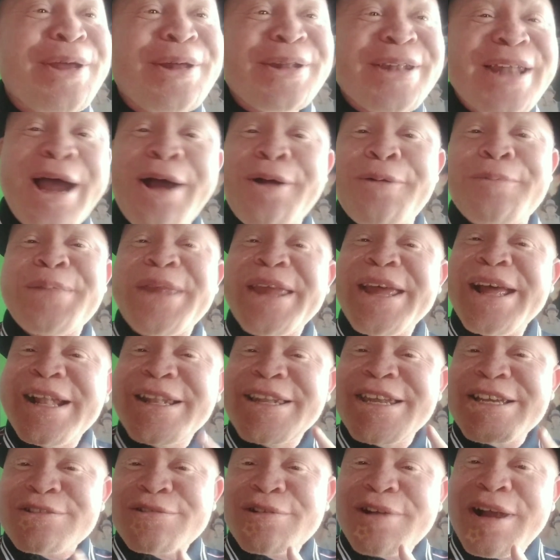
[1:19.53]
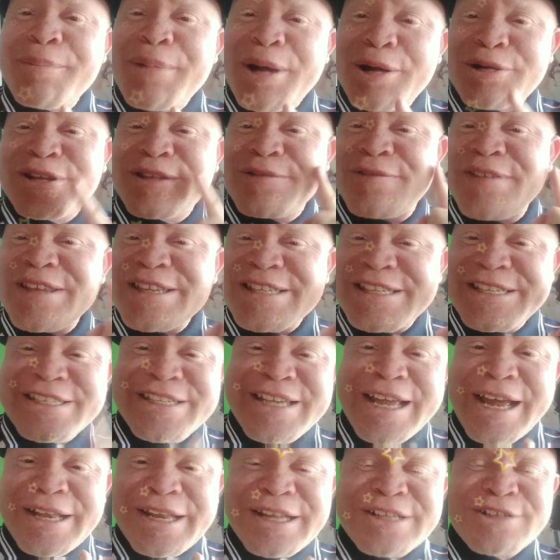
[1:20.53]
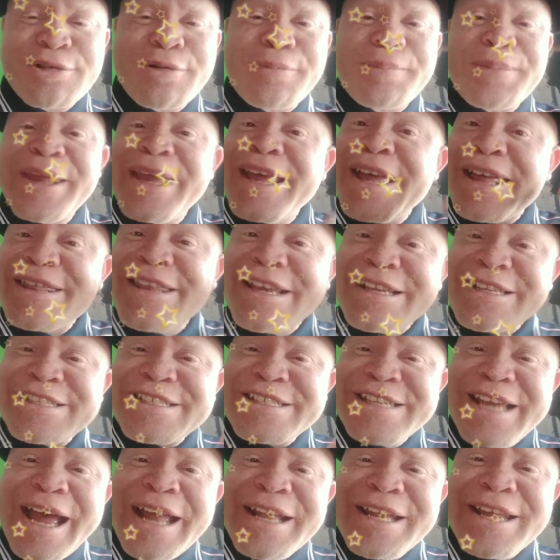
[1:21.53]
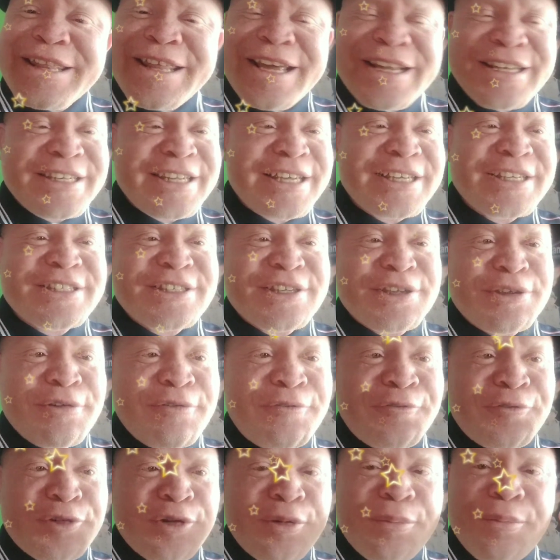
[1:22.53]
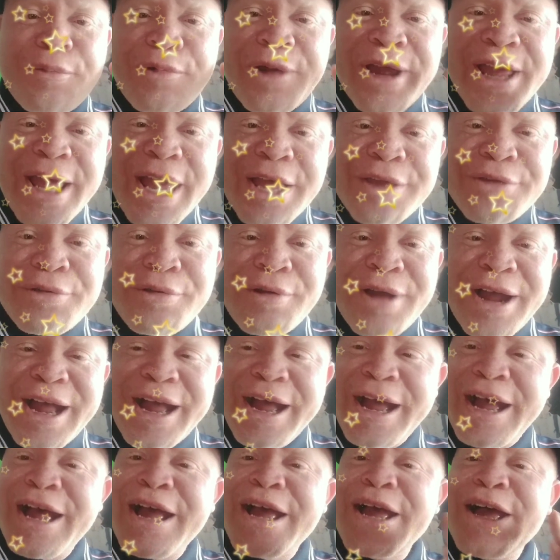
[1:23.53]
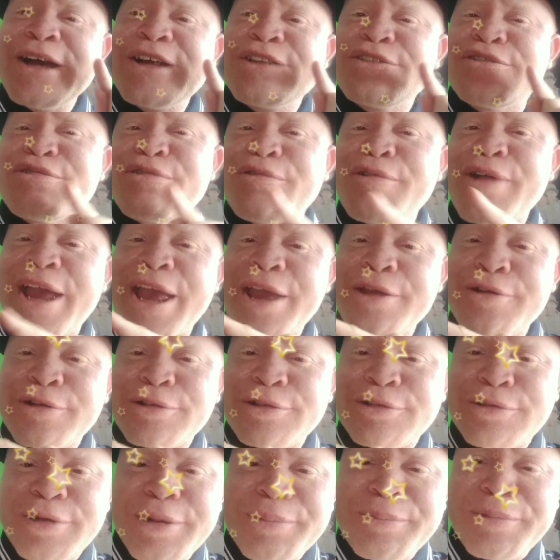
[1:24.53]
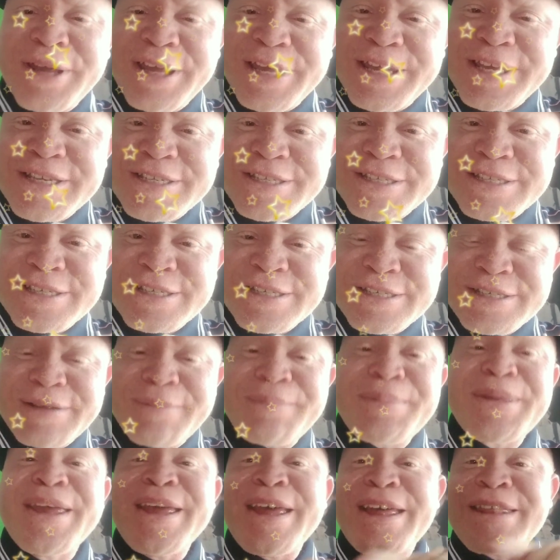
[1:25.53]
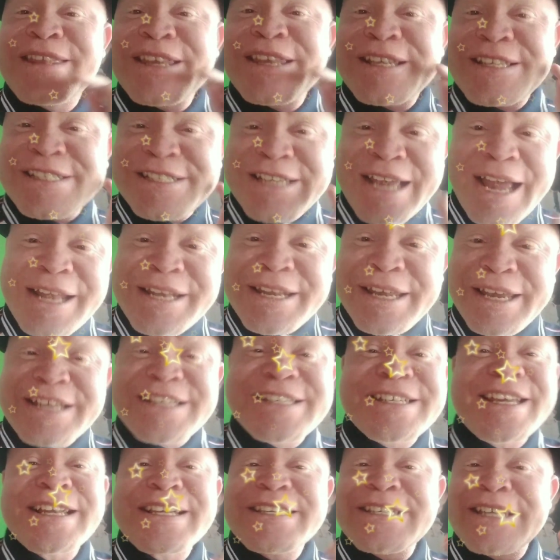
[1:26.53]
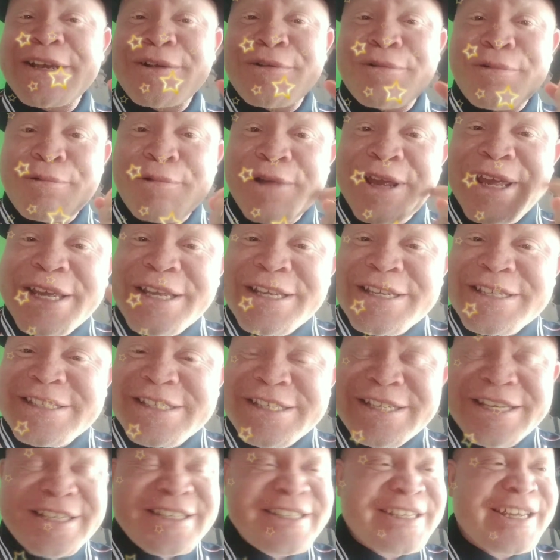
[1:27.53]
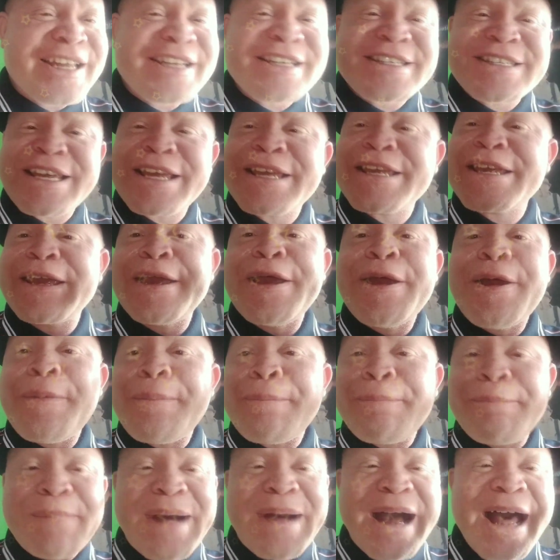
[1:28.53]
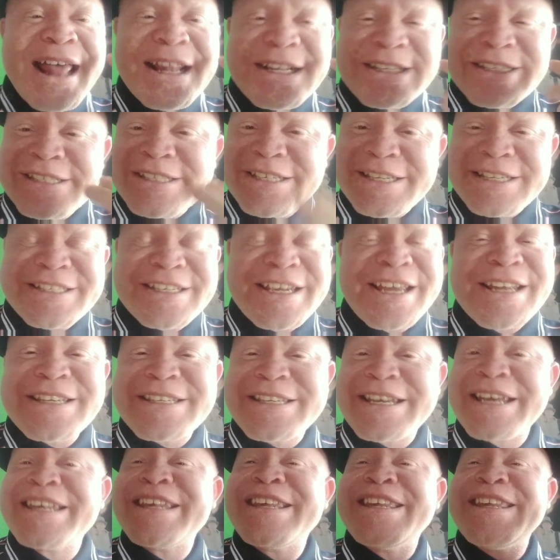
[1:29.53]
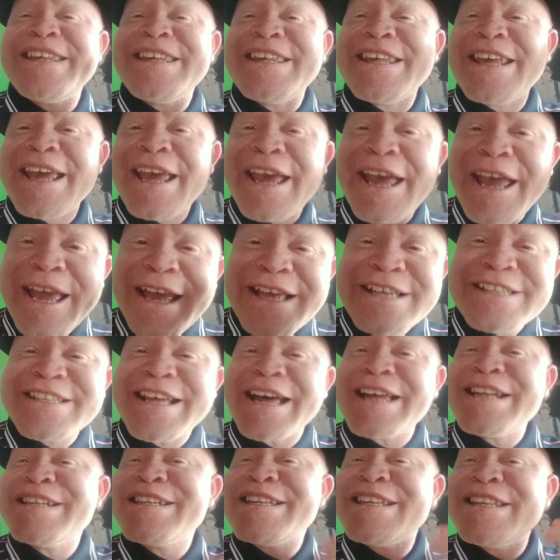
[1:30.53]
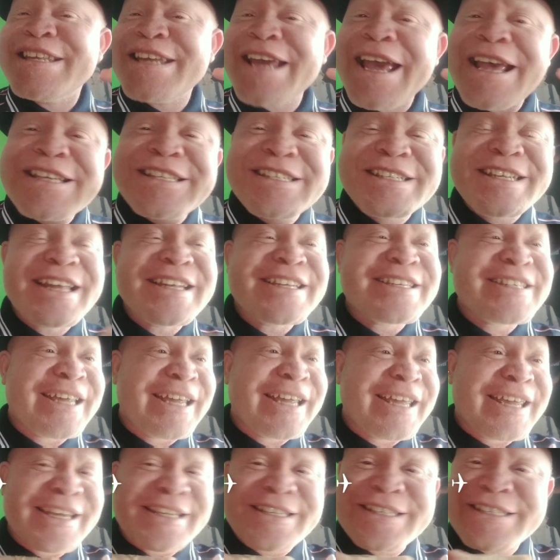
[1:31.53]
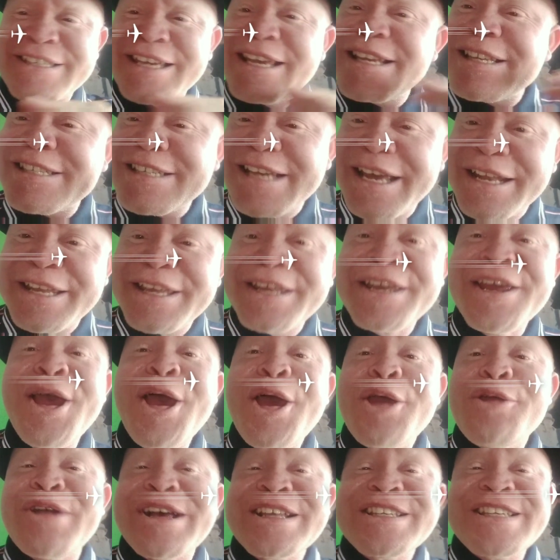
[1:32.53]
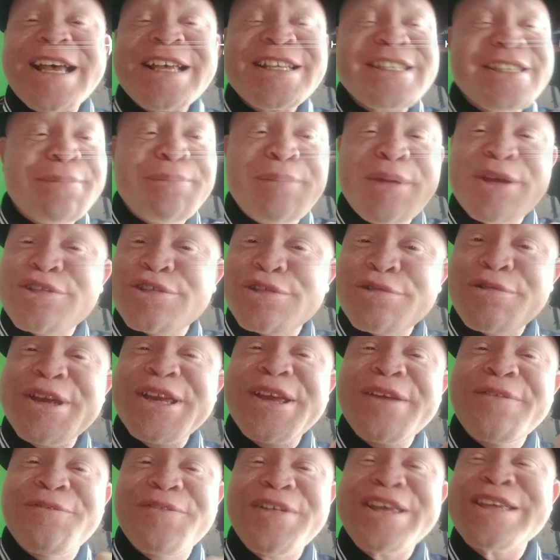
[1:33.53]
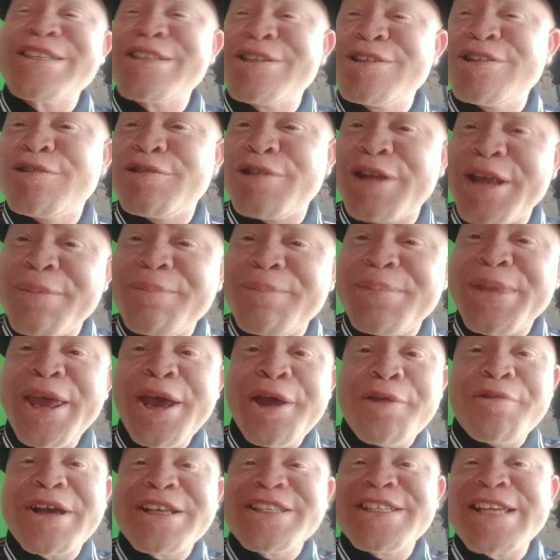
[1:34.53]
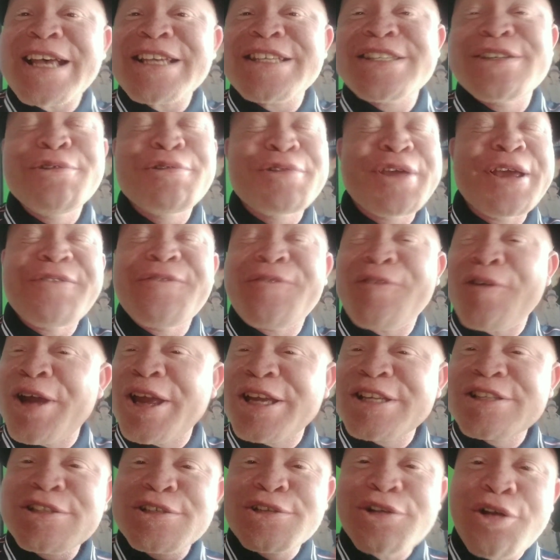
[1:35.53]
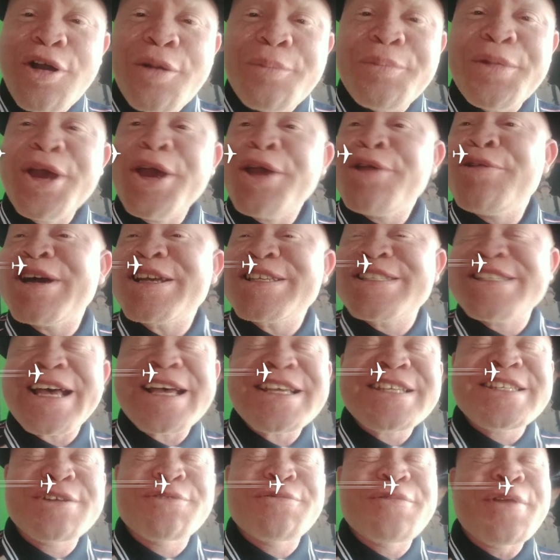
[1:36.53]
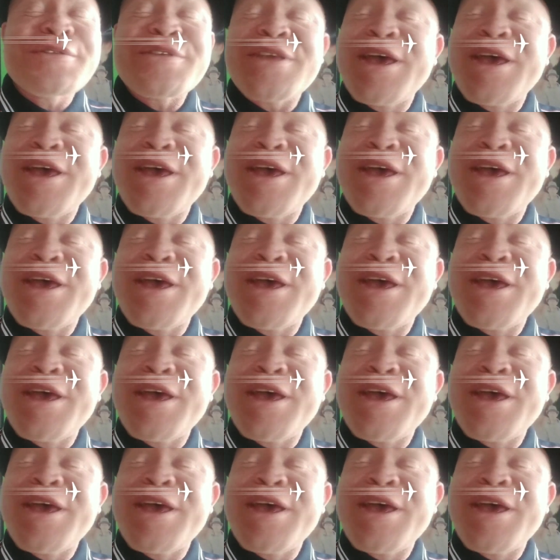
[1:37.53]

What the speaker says: Now, let's talk about this journey. So, the journey that takes you from where you are to where your dream is. The journey, it can take weeks, it can take months, it can take years and years, it can take a century. You are just pursuing this dream, you are just looking for a job, you are just...